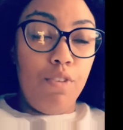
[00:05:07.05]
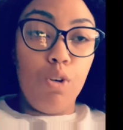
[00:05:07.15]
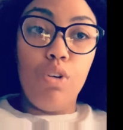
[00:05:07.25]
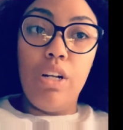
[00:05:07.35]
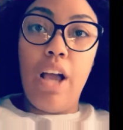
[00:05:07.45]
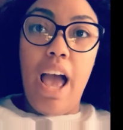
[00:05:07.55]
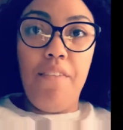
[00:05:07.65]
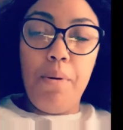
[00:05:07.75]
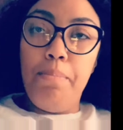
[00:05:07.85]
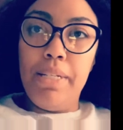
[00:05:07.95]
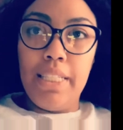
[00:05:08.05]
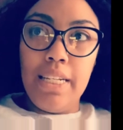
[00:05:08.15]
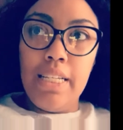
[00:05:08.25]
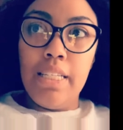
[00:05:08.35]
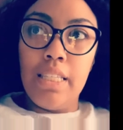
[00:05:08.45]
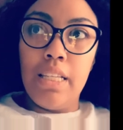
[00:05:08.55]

you're going to have a business,